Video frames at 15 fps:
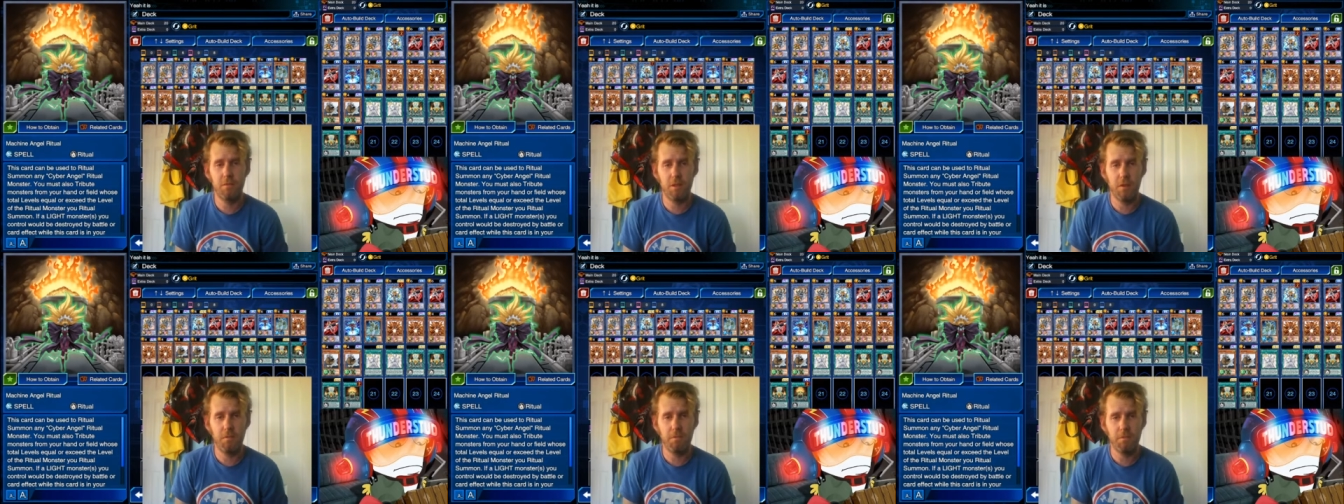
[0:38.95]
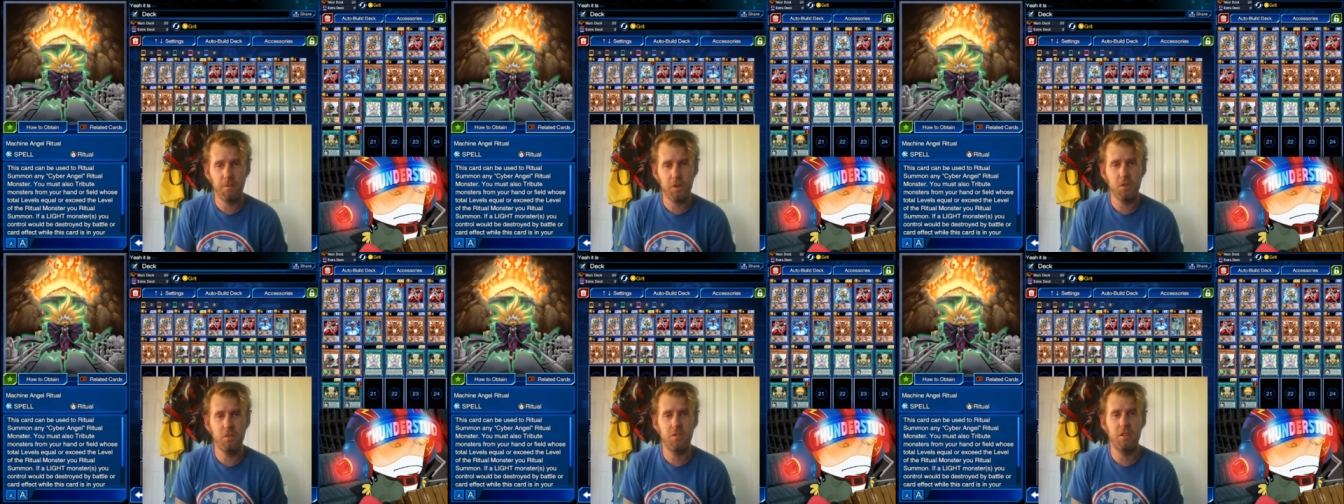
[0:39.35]
the
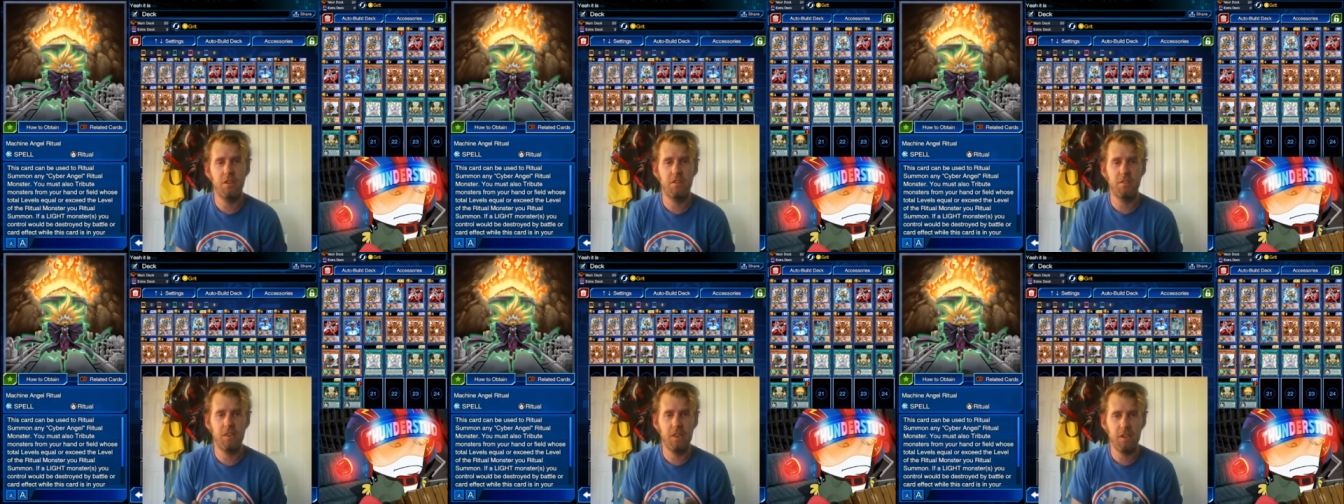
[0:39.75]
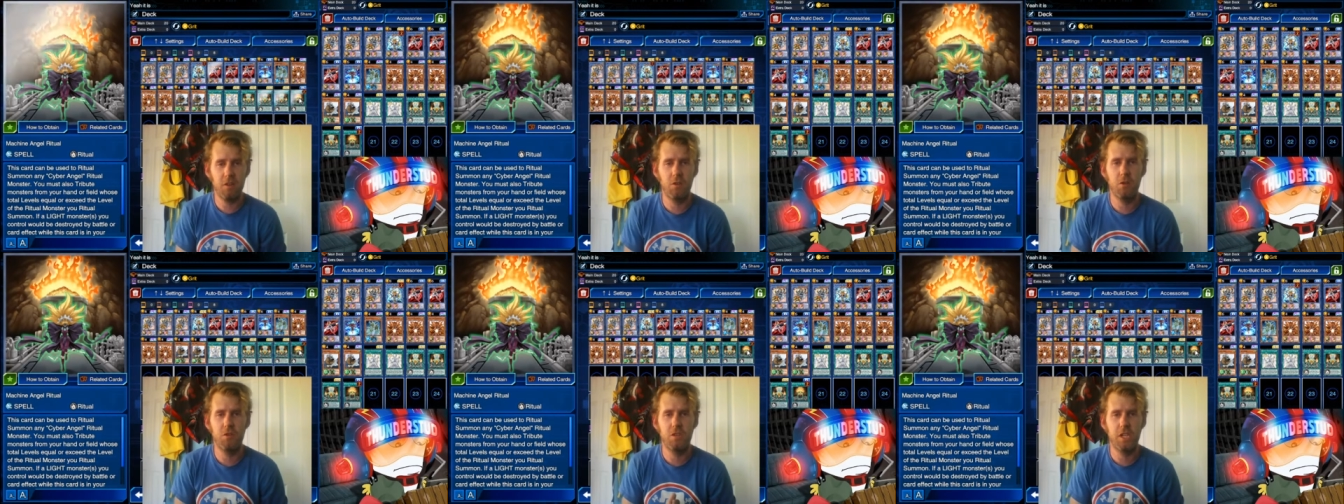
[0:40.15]
first
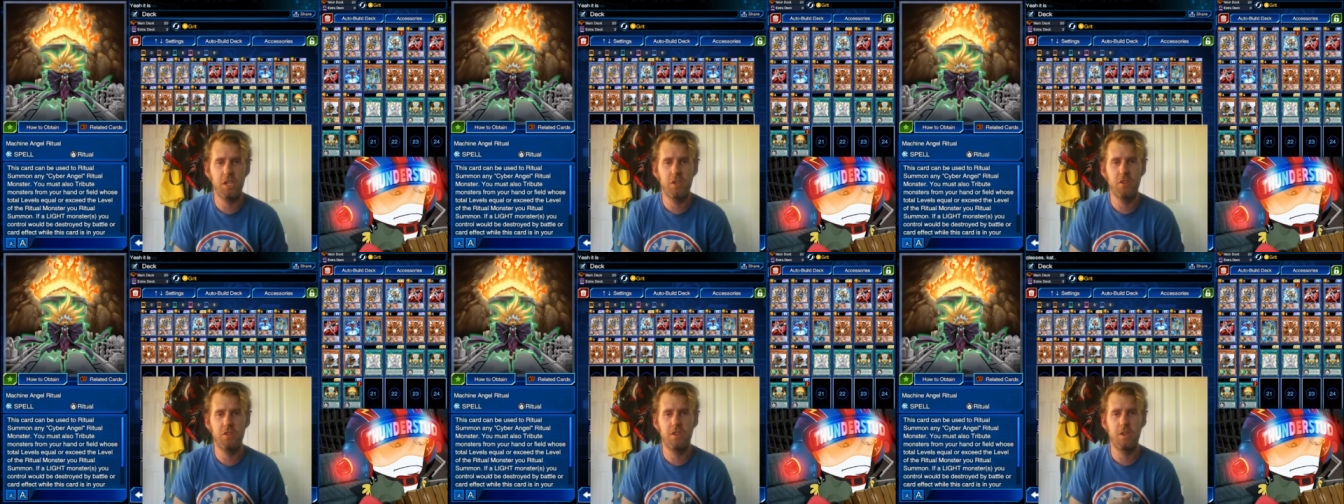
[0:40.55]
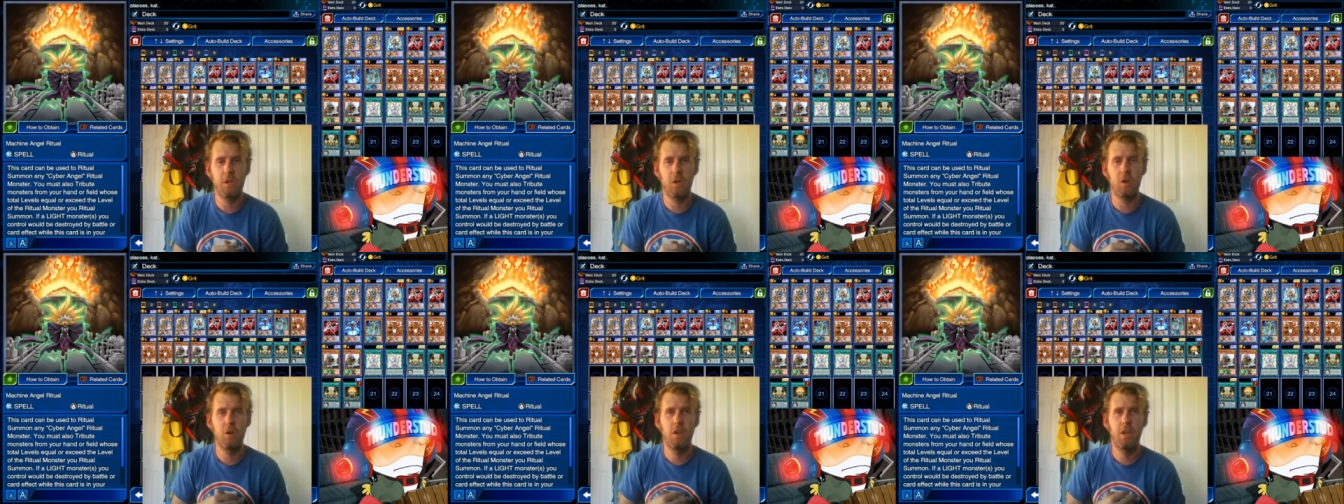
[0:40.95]
literal tier
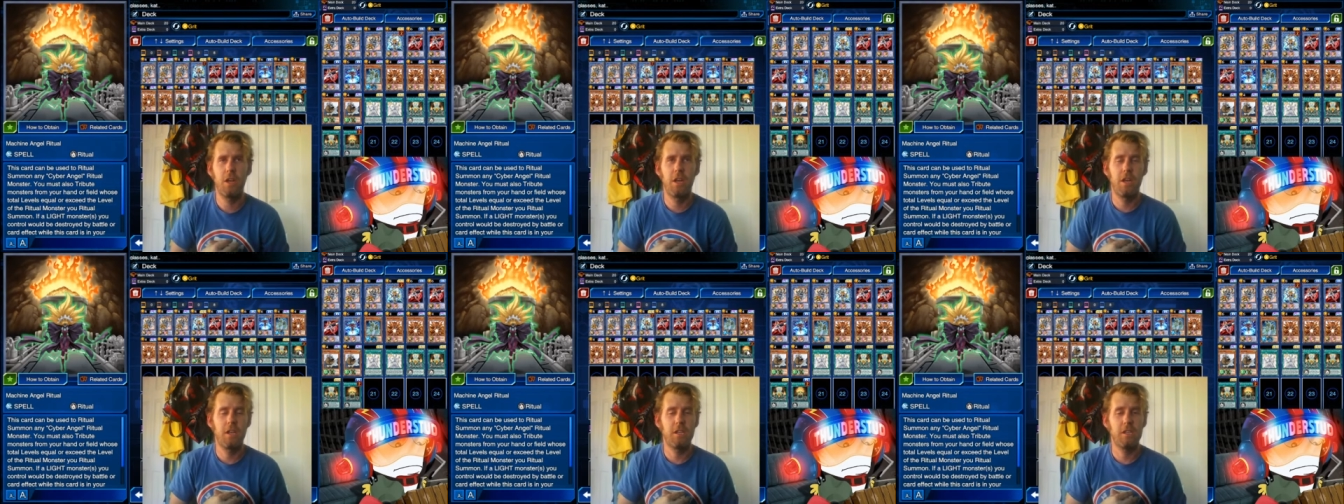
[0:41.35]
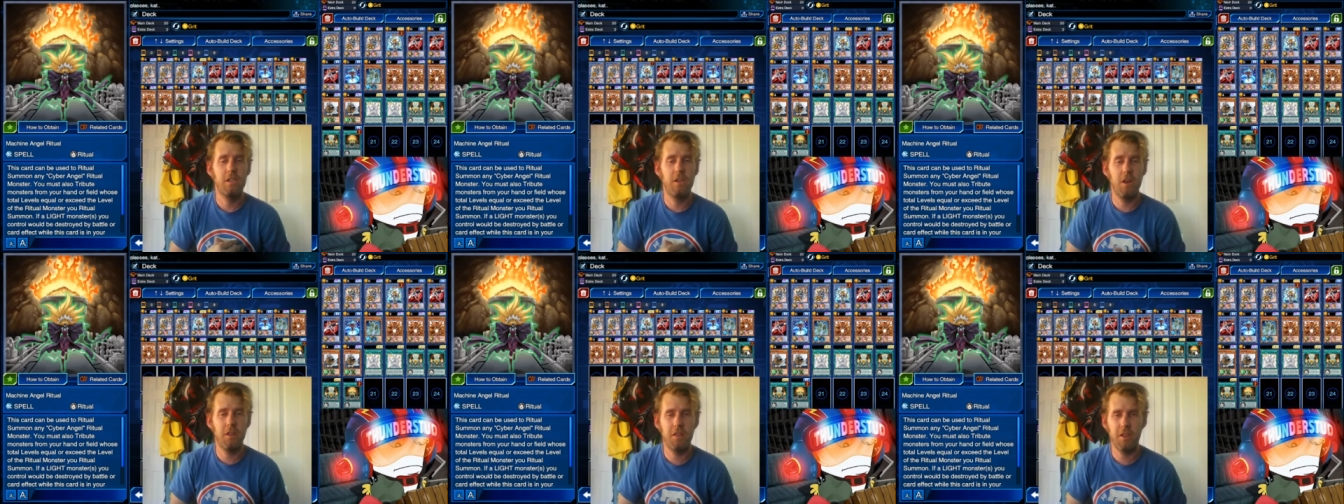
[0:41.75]
zero.
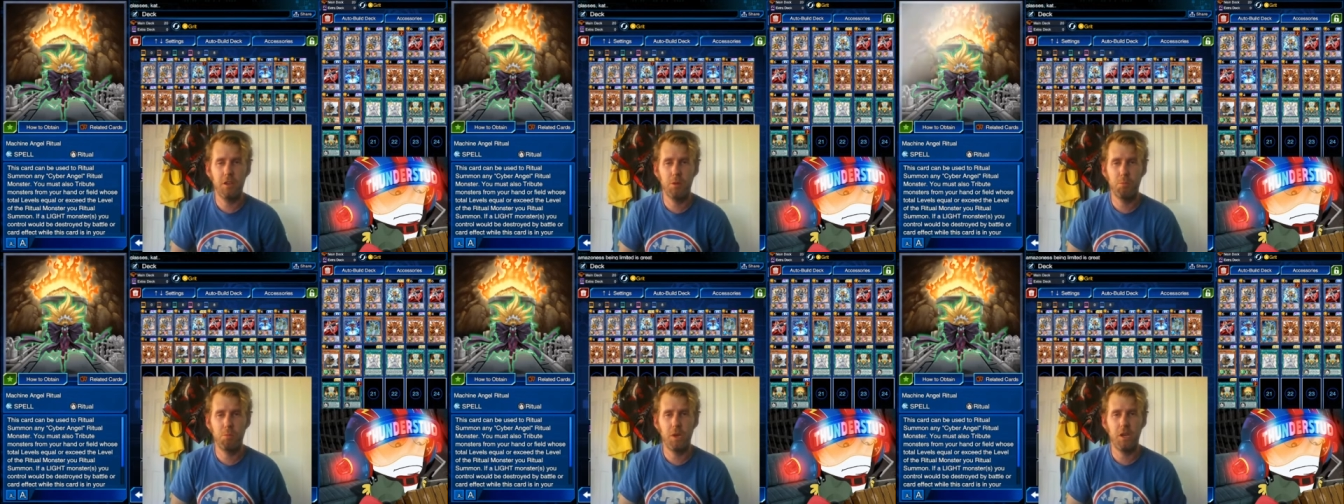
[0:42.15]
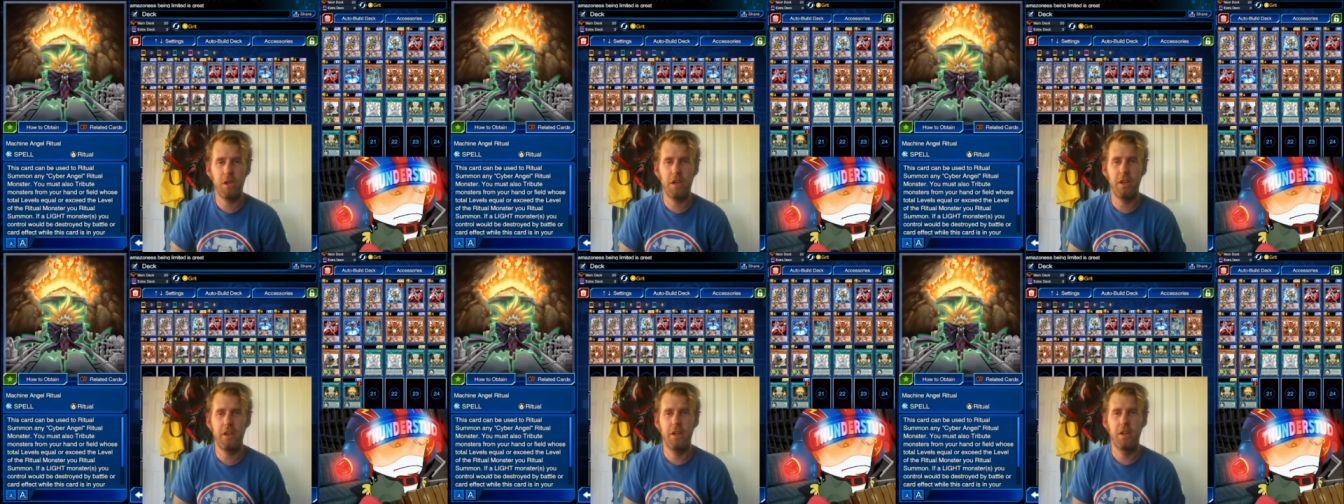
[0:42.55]
Nothing could beat
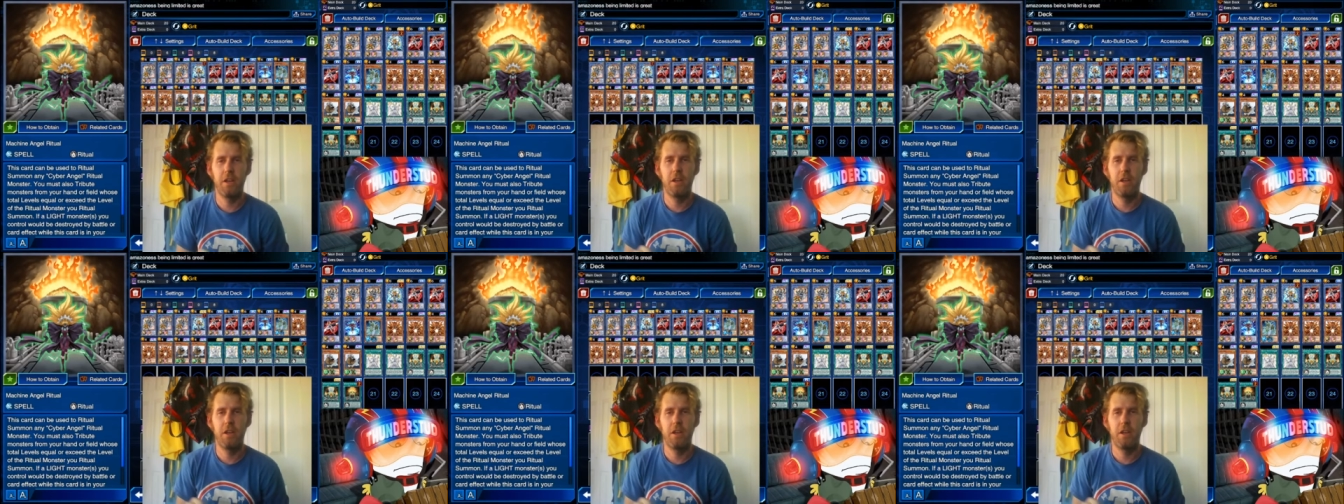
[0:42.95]
it.